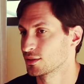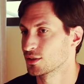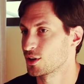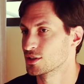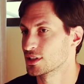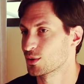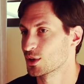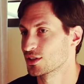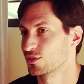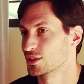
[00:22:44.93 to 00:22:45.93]
you can answer that
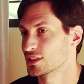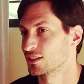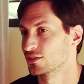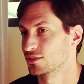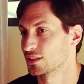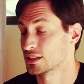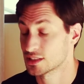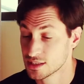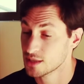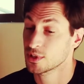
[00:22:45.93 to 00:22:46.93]
question for yourself. it's
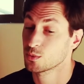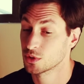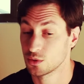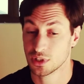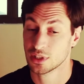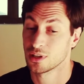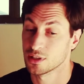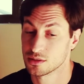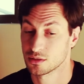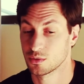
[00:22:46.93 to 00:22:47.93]
the same thing with you and the client.